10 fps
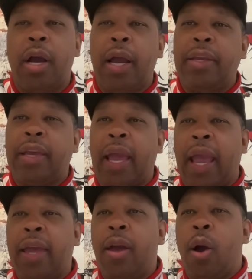
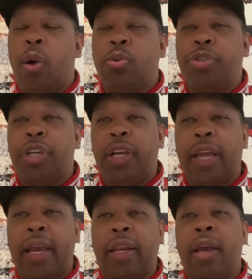aka OG
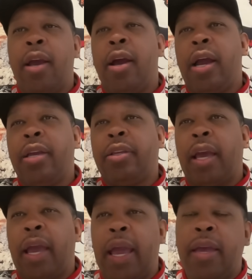Giggity,
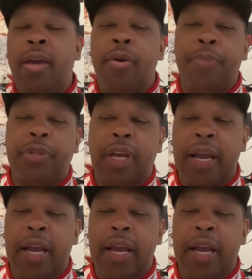aka Mr.